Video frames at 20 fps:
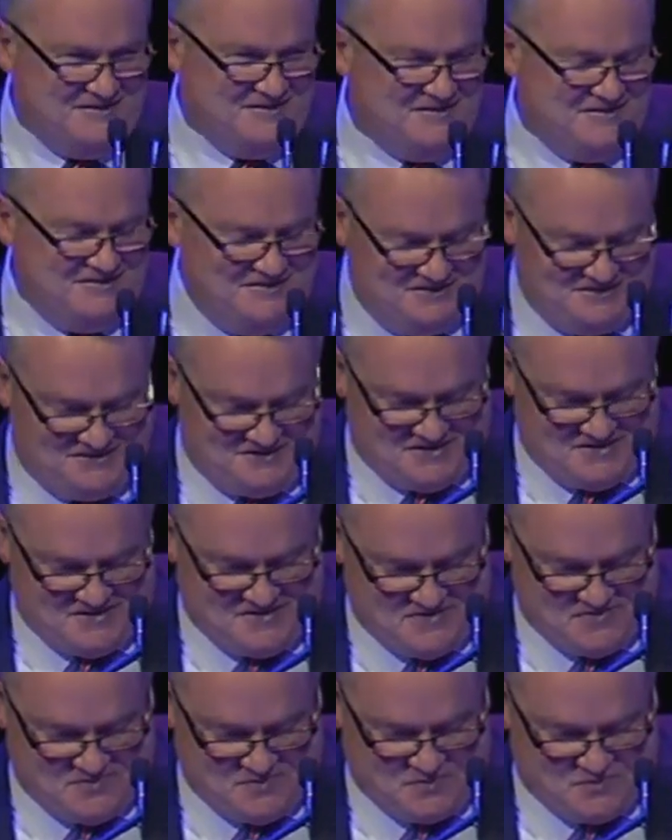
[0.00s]
our theme
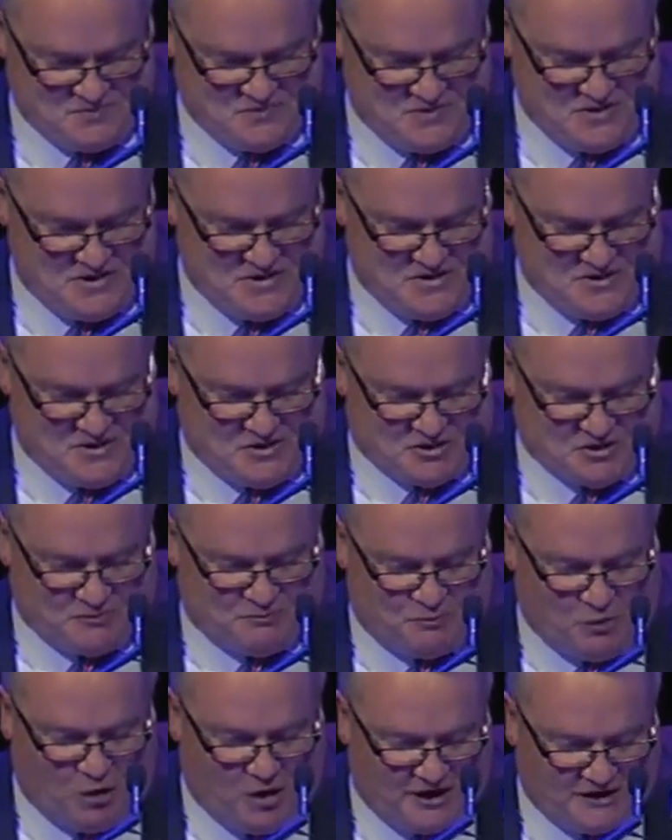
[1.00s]
song is to
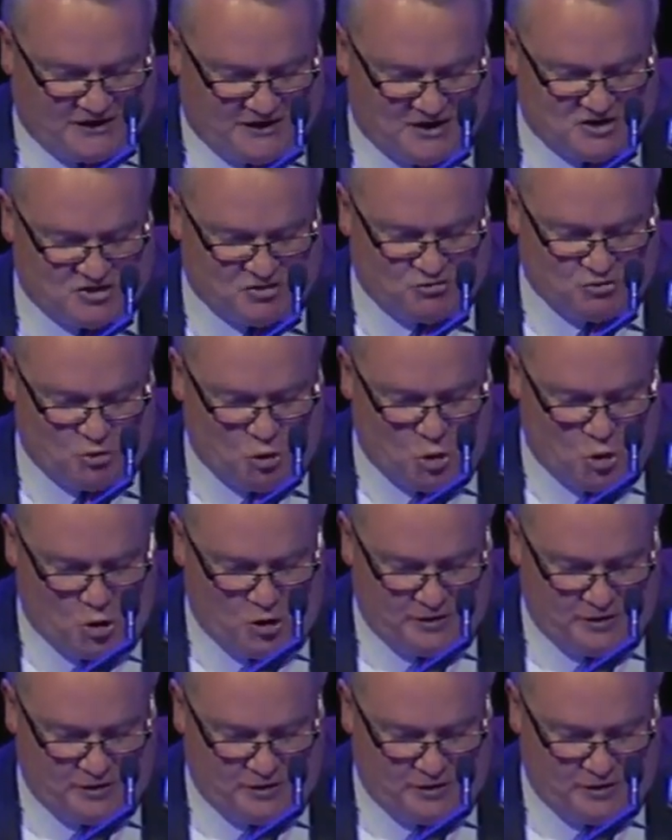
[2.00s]
come out snarling.